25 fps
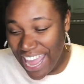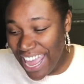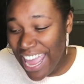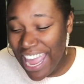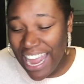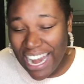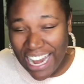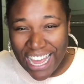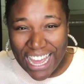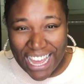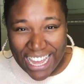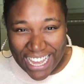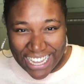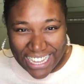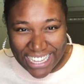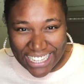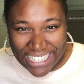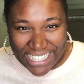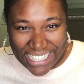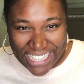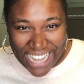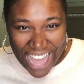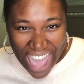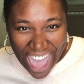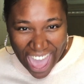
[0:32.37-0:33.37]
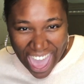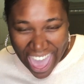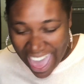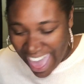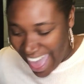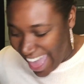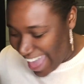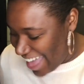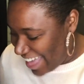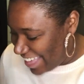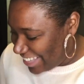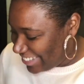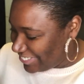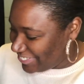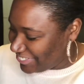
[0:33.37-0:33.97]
It is a